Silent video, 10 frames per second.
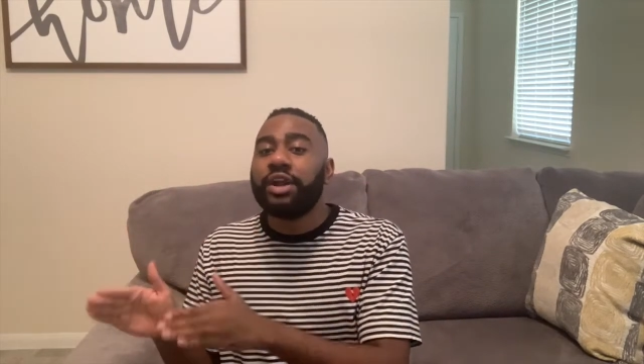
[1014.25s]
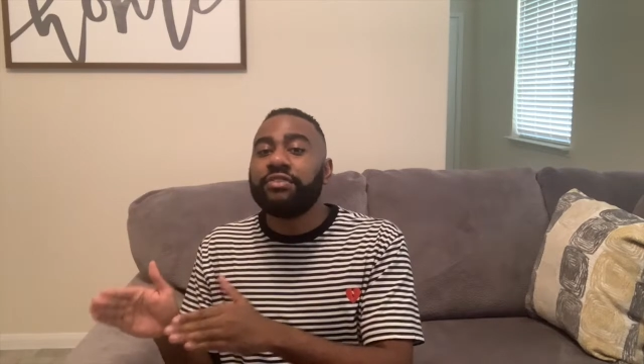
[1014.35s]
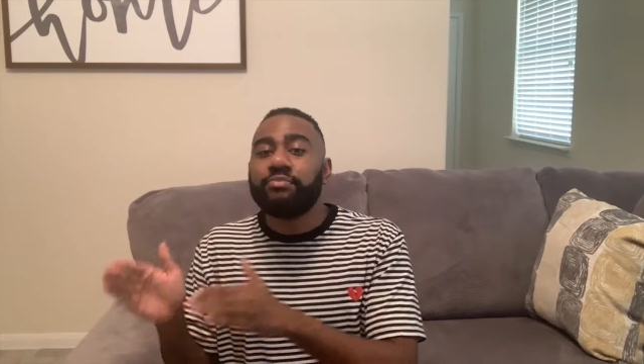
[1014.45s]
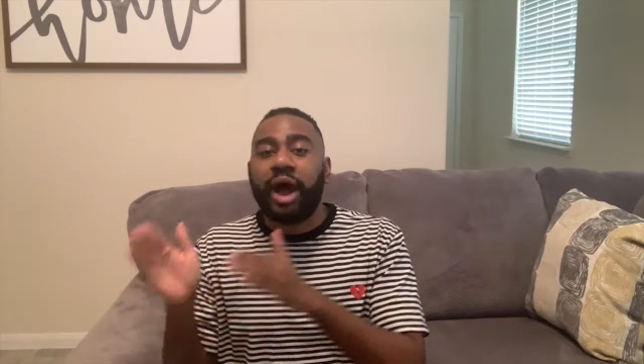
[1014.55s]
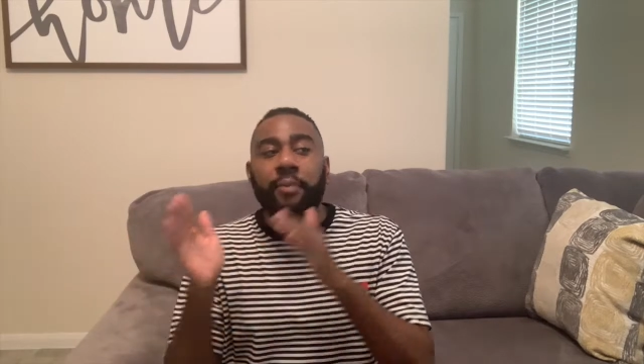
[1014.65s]

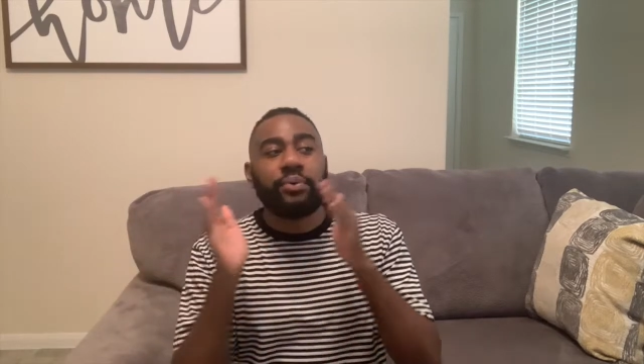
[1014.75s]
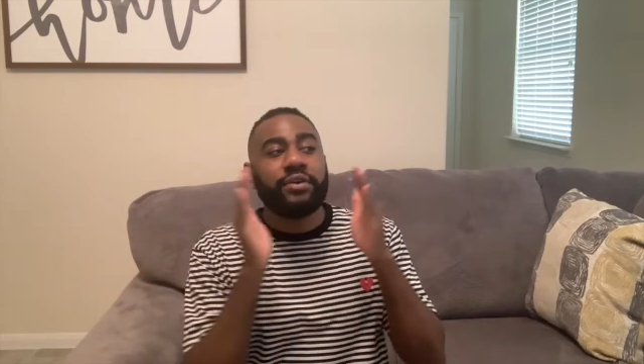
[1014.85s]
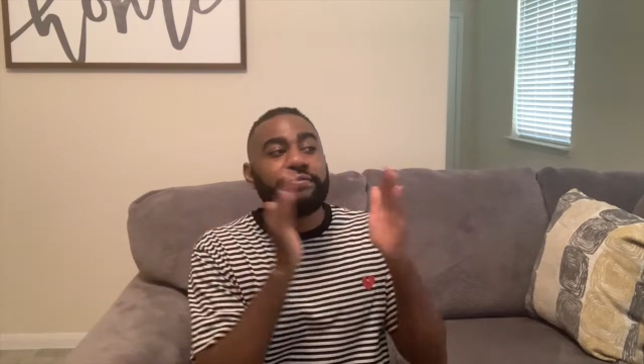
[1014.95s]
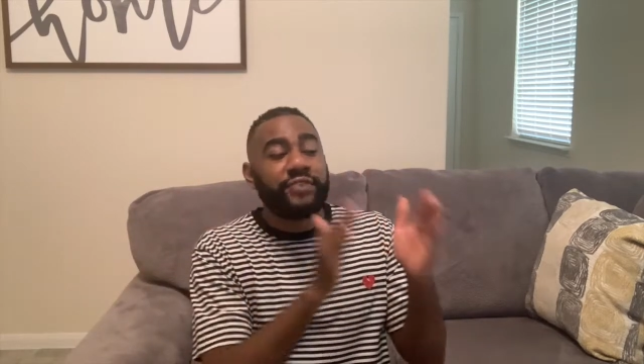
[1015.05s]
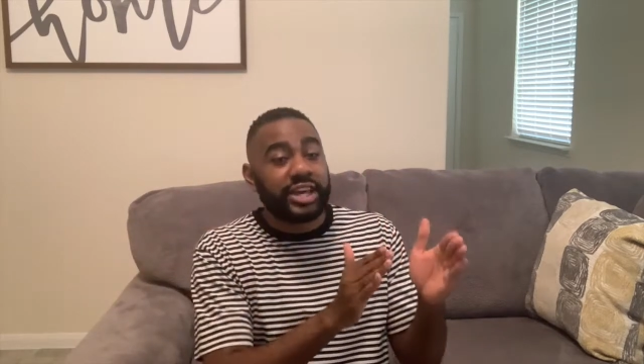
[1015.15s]
of my
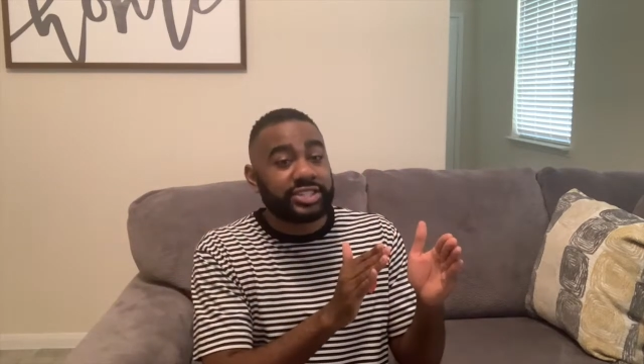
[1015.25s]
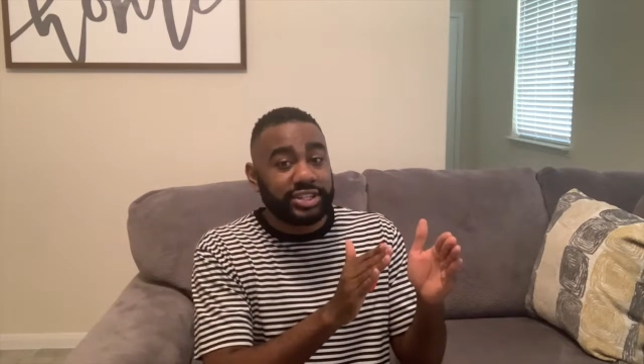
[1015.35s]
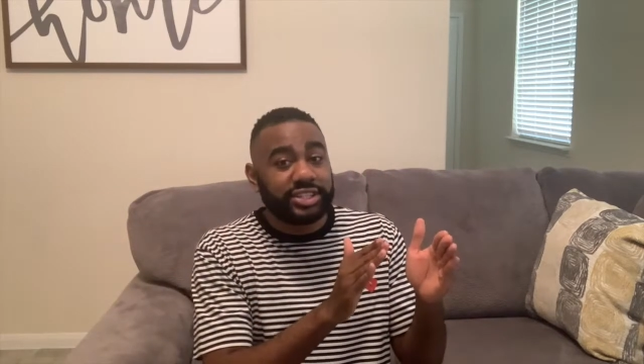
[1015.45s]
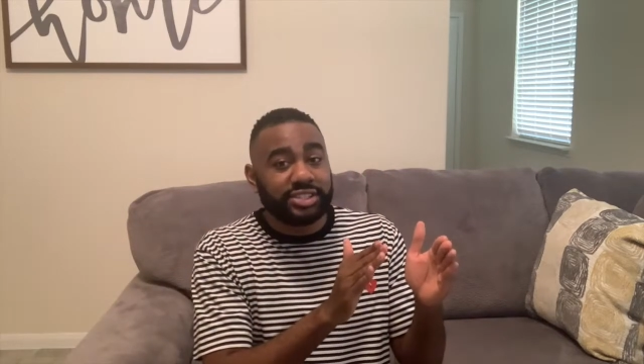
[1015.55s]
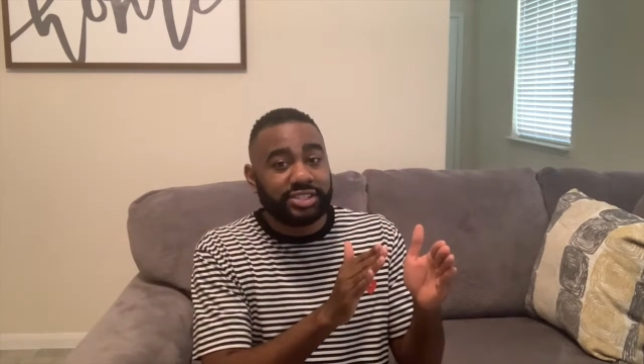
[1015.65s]

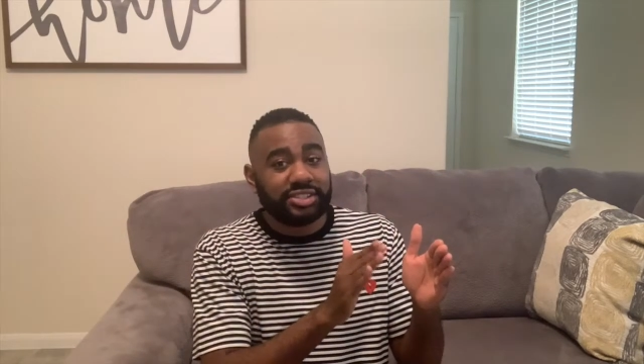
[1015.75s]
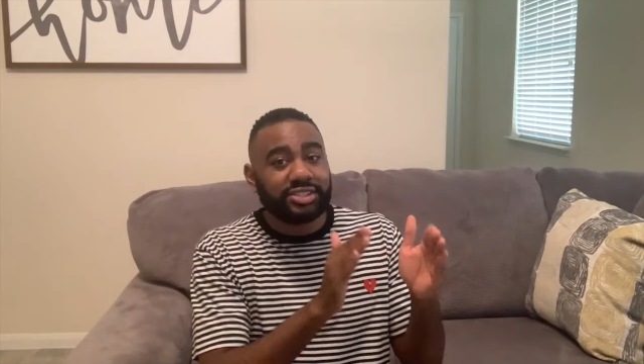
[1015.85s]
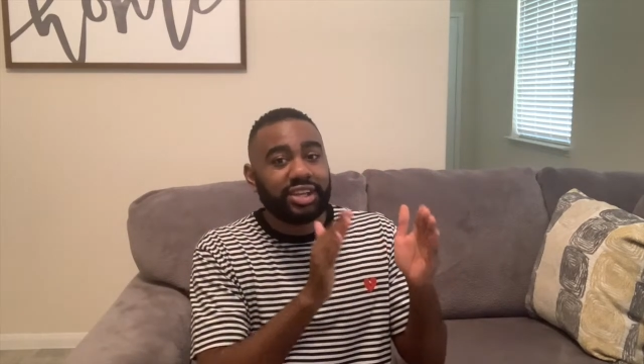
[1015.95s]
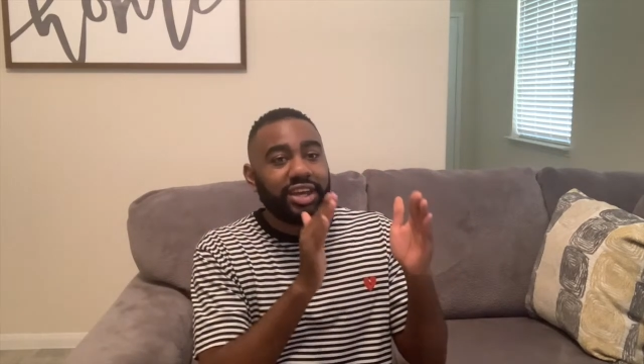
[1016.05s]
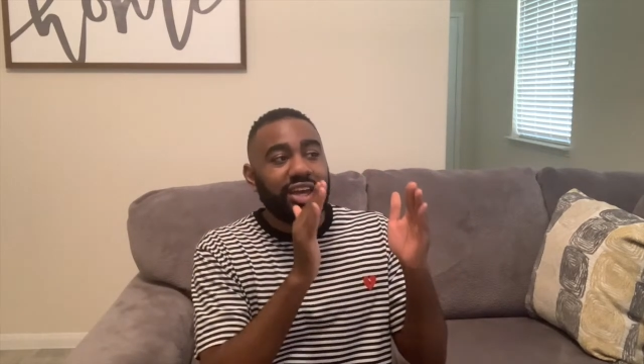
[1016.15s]
professors
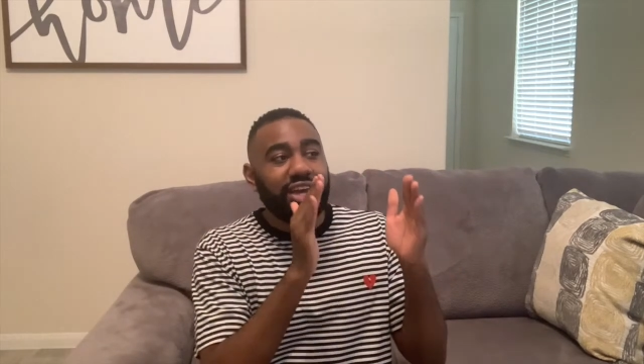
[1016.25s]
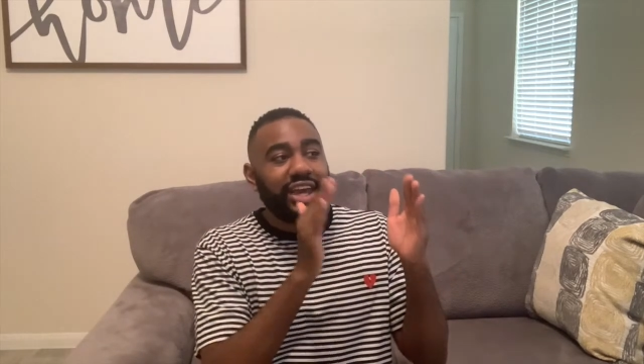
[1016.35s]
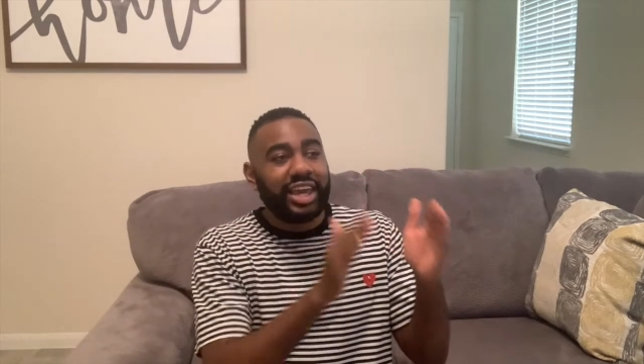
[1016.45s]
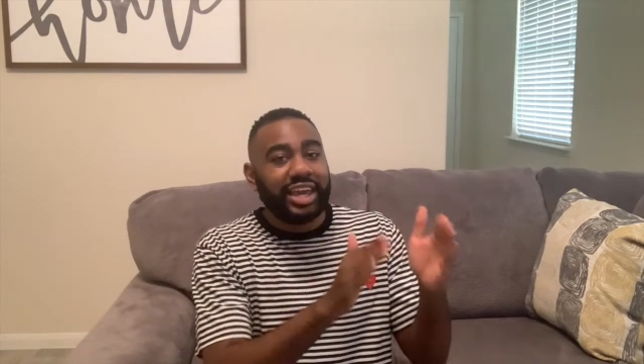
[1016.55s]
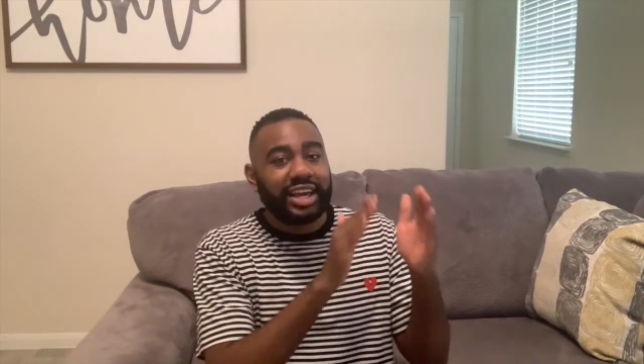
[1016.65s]

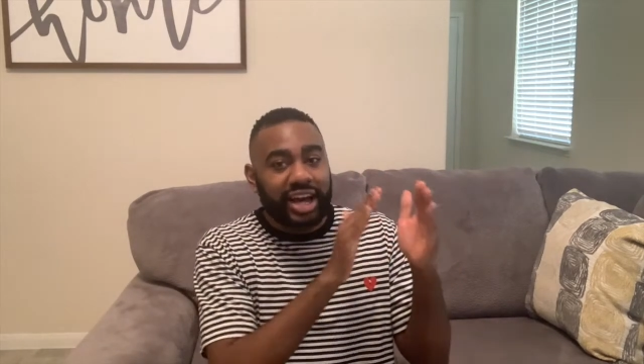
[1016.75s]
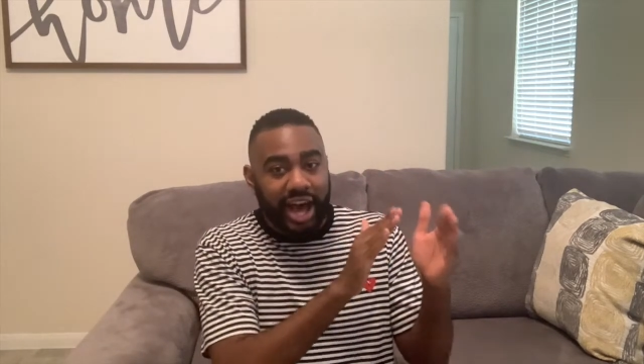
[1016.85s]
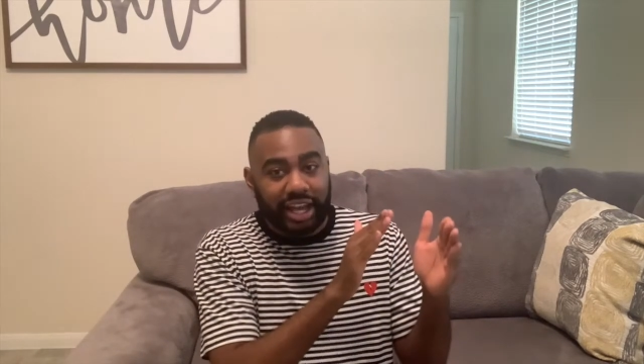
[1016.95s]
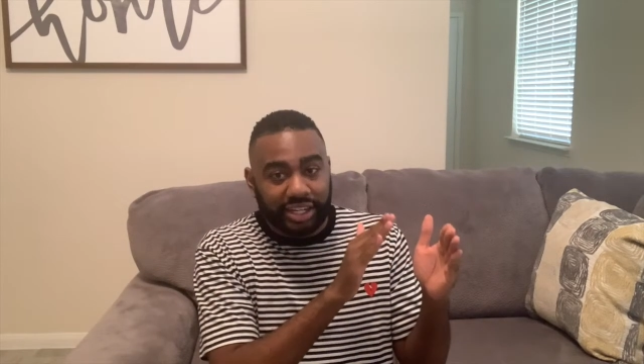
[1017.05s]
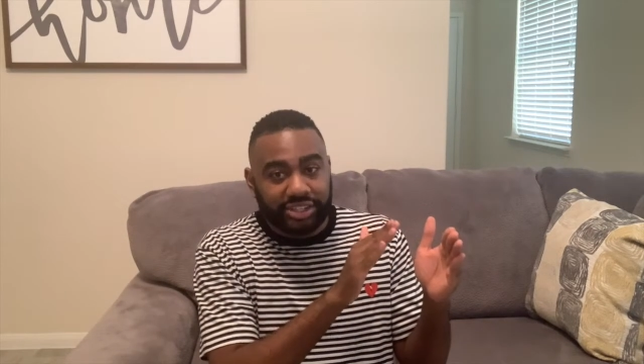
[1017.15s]
in
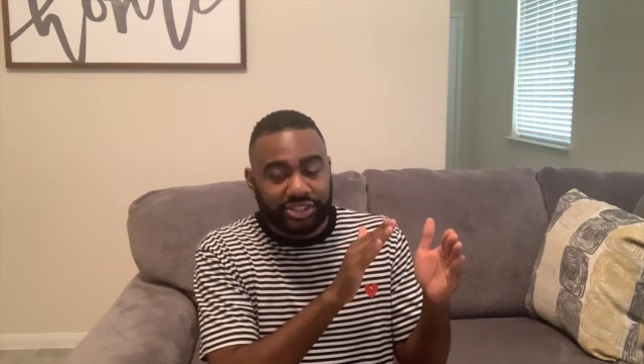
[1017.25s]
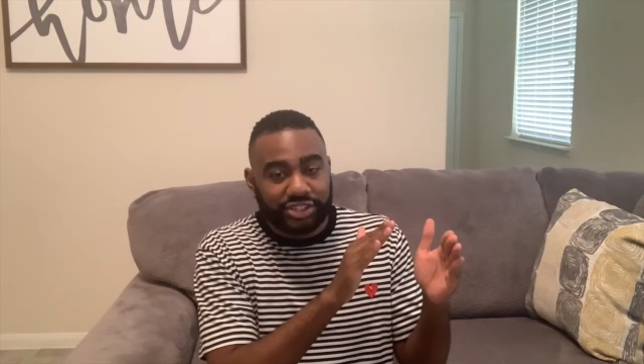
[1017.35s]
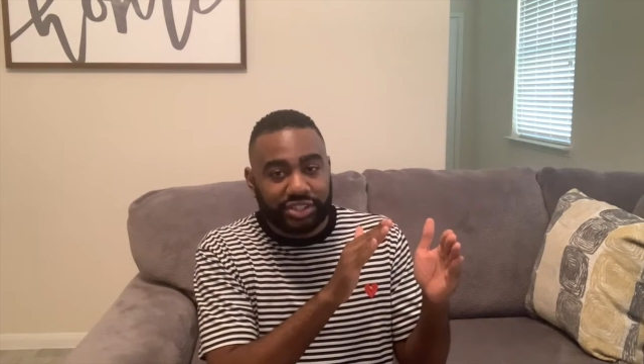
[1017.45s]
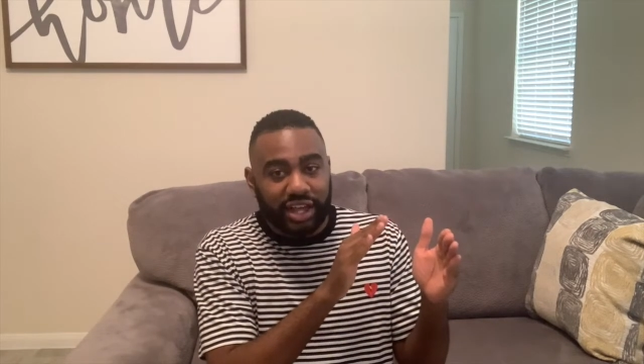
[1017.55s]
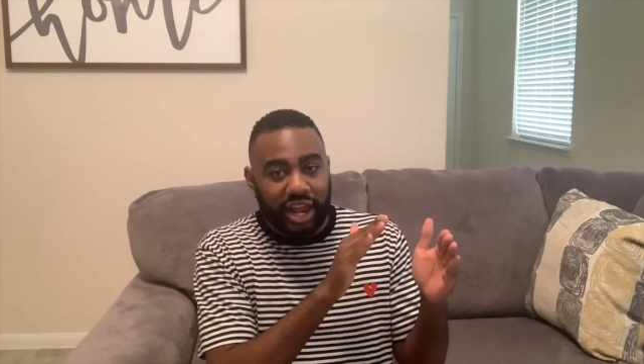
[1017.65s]
college.